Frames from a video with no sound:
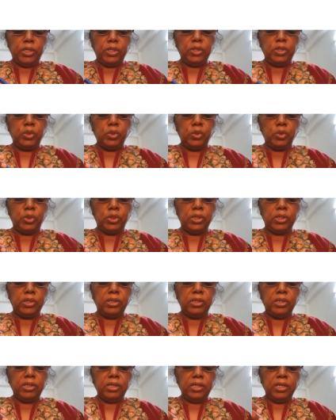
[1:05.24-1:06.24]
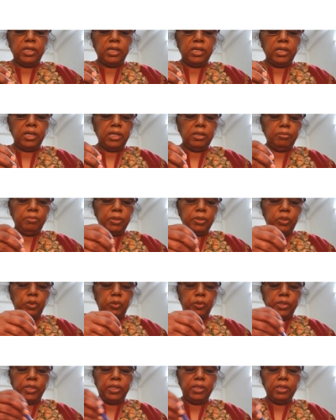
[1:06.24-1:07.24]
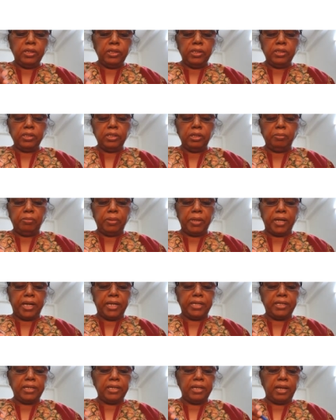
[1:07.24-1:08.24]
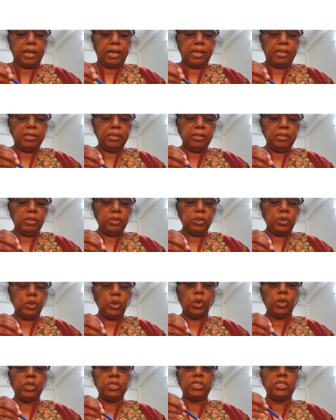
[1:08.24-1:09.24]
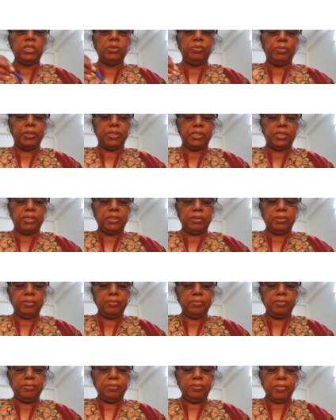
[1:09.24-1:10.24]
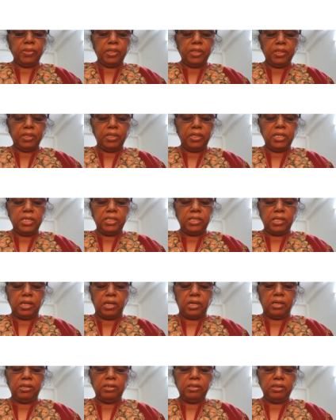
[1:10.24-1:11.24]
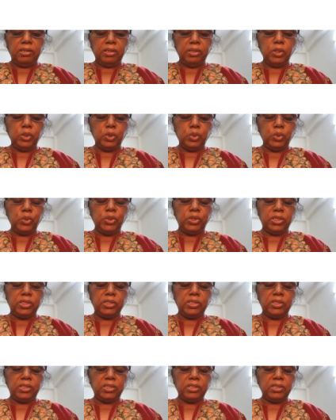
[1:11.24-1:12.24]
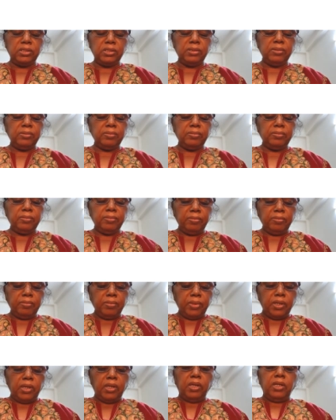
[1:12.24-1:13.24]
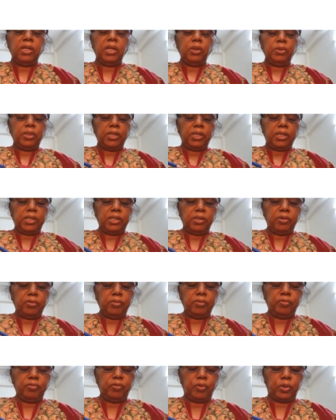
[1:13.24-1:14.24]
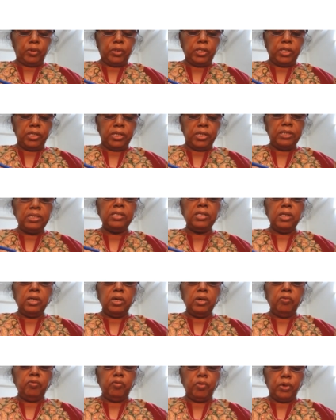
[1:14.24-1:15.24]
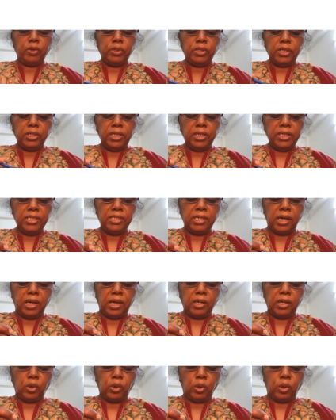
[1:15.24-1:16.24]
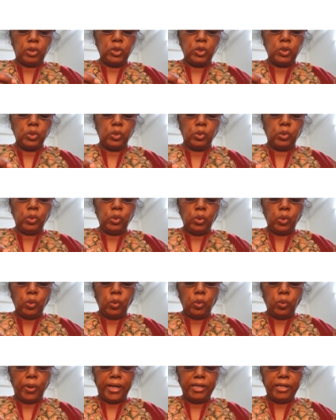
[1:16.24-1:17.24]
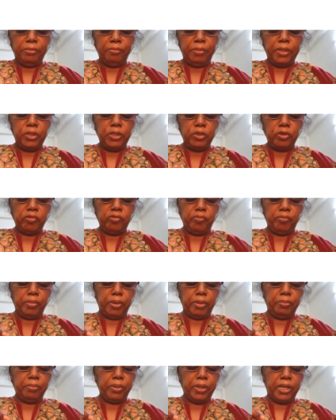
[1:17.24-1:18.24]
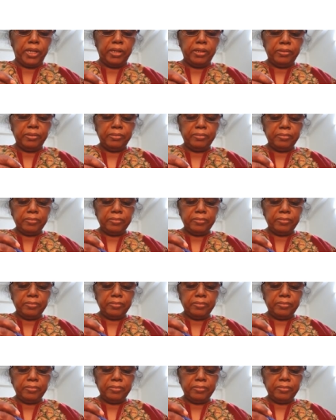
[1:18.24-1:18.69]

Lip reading: suture in between the parietal and the occipit. These are the sutures. Now there are the fontanels. Fontanels are also white piece of membrane